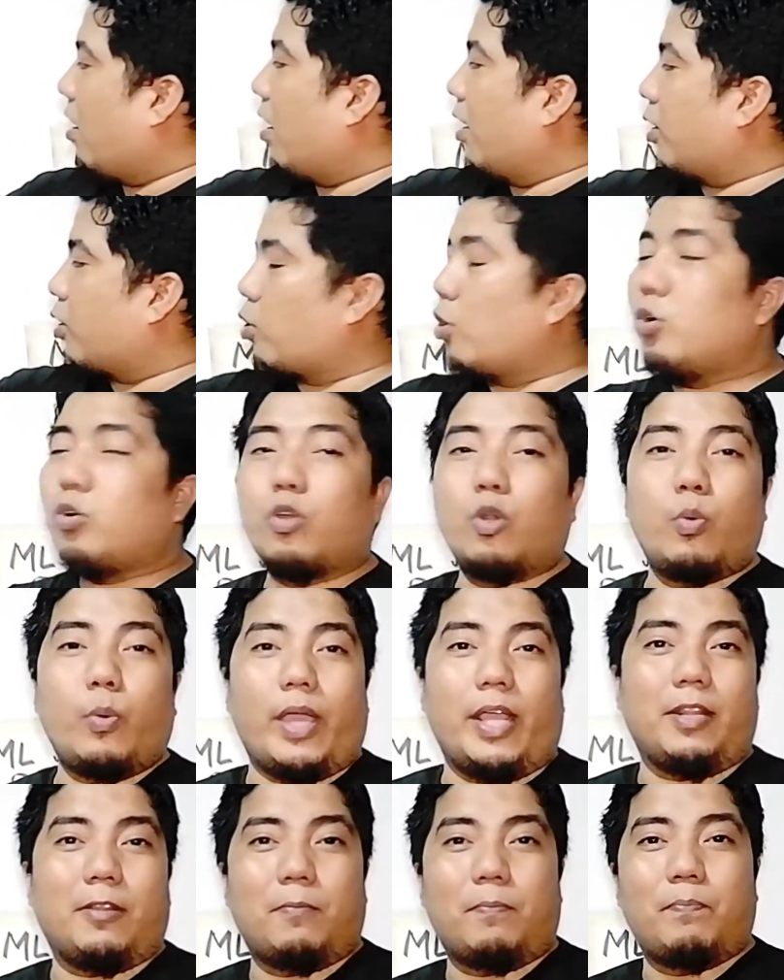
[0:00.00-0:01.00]
are
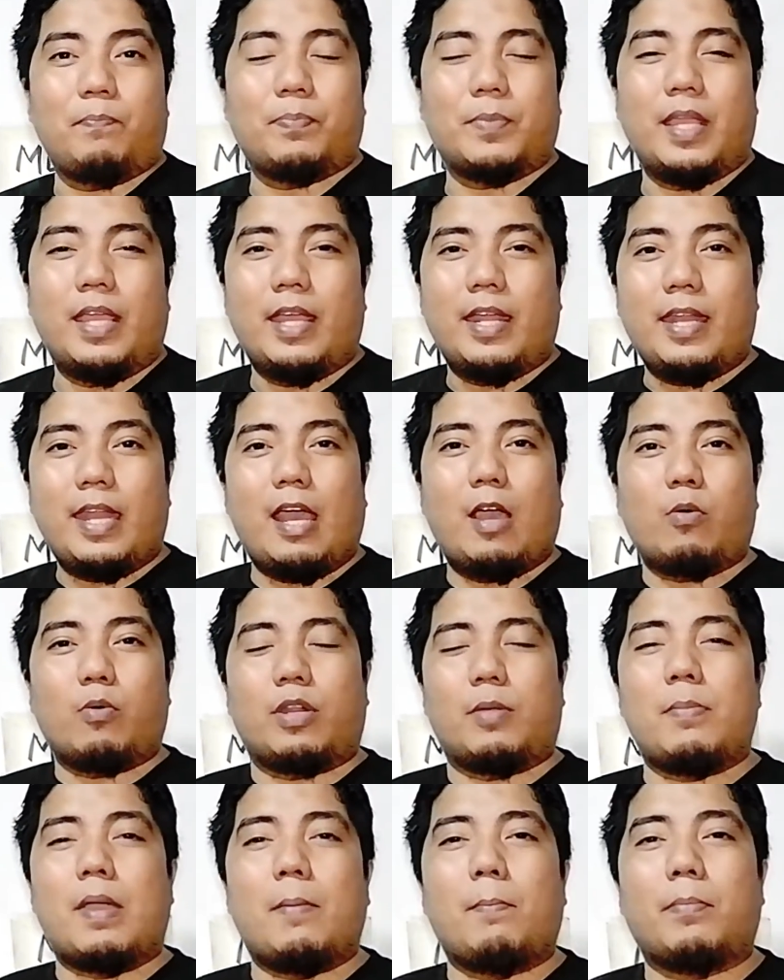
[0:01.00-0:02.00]
congruent.
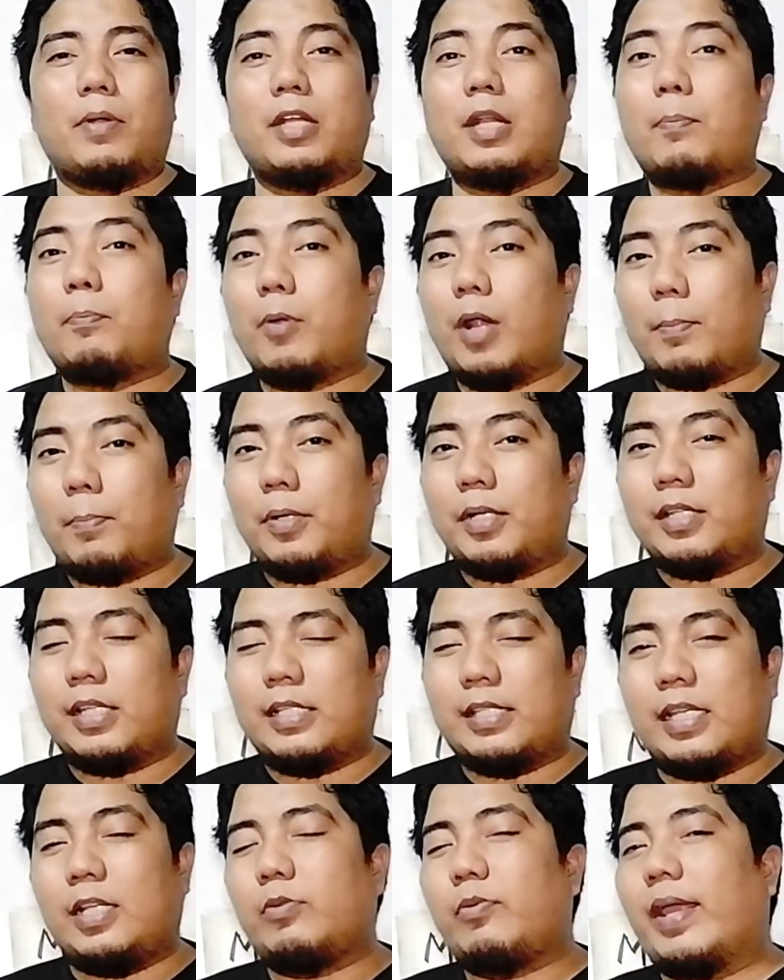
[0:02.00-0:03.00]
Now, remember the
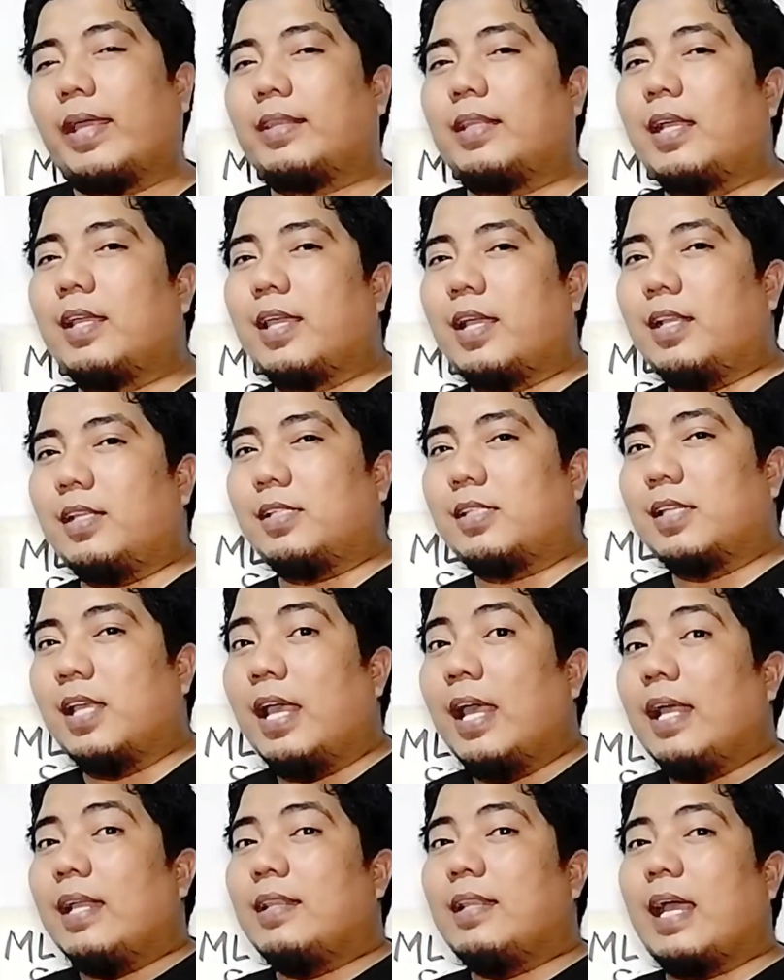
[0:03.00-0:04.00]
properties in rectangles,
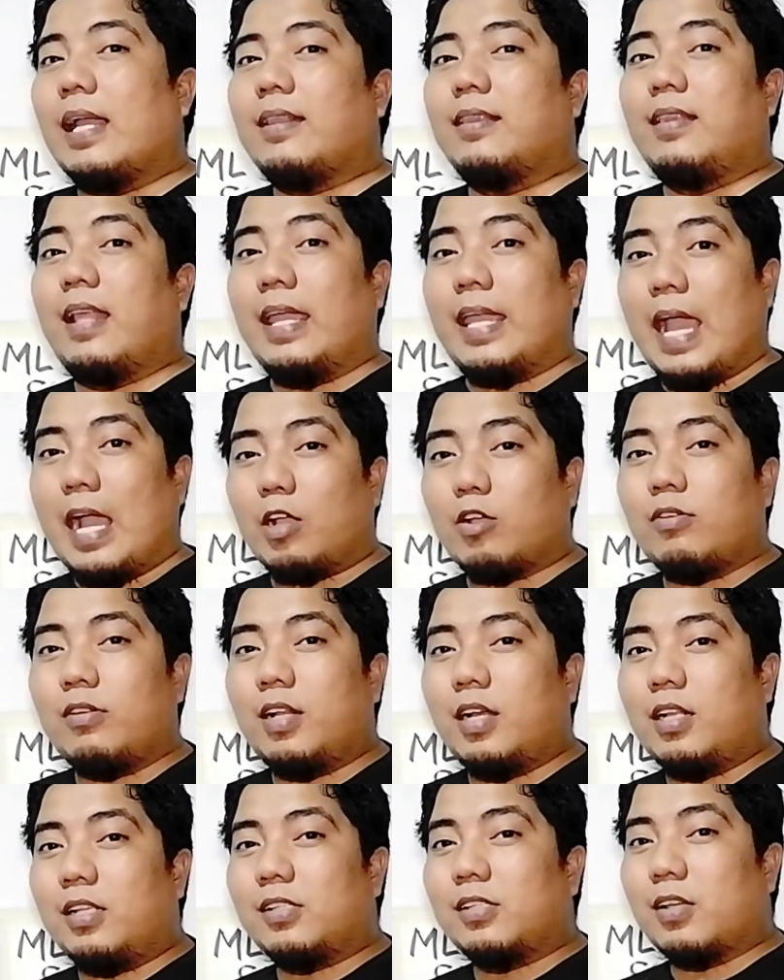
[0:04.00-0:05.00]
that
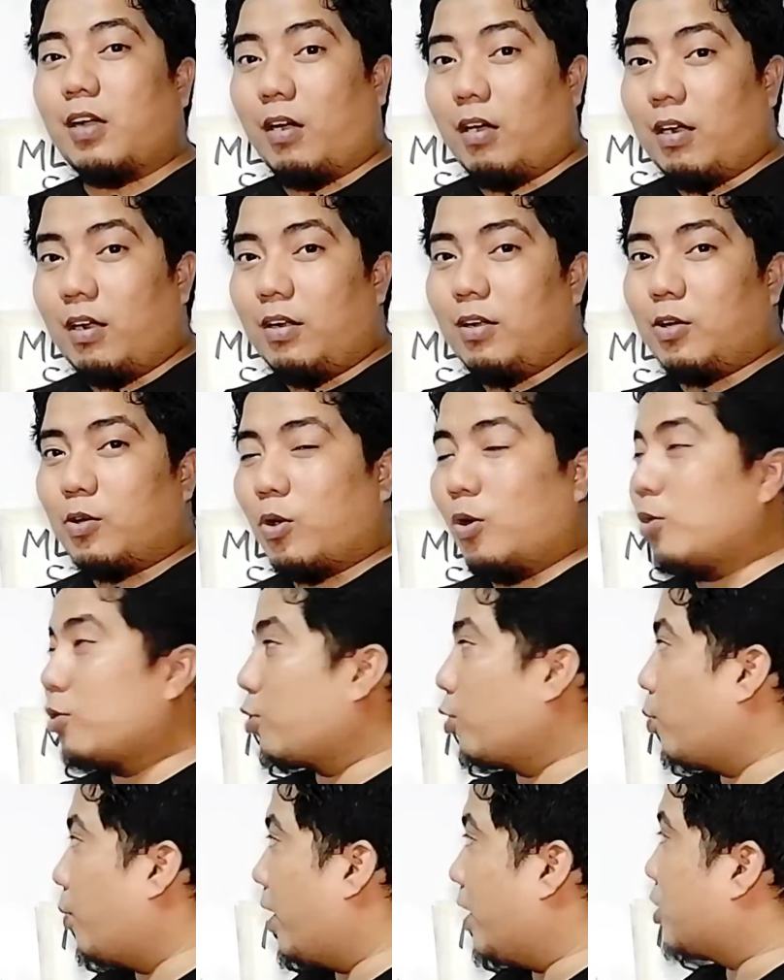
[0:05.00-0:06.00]
diagonals are
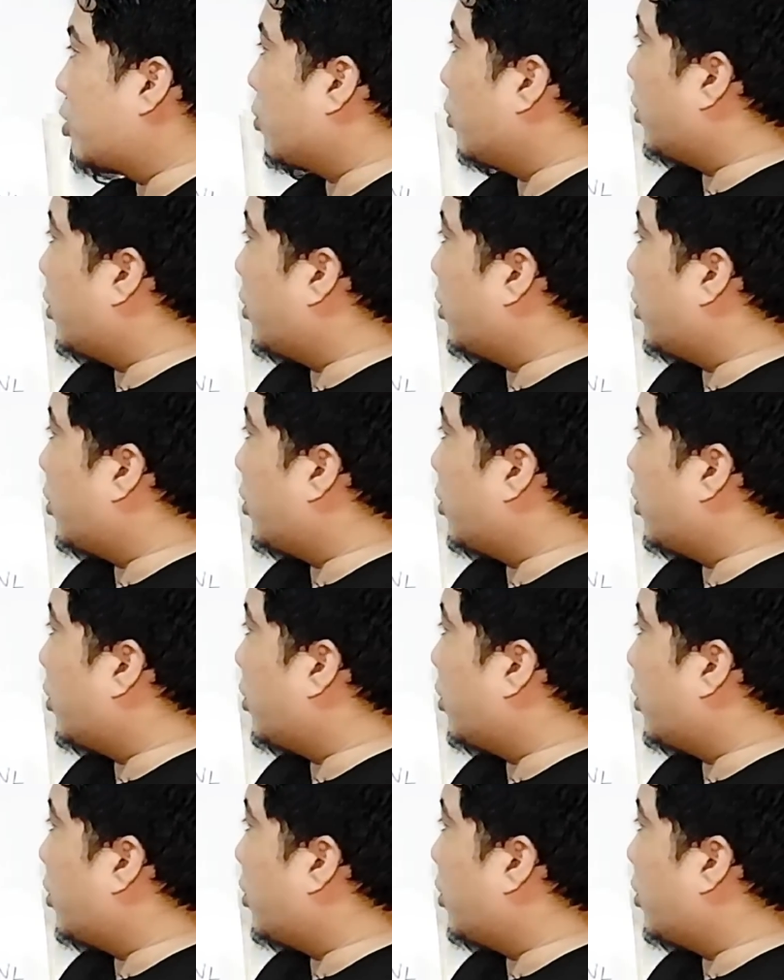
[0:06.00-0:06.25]
congruent.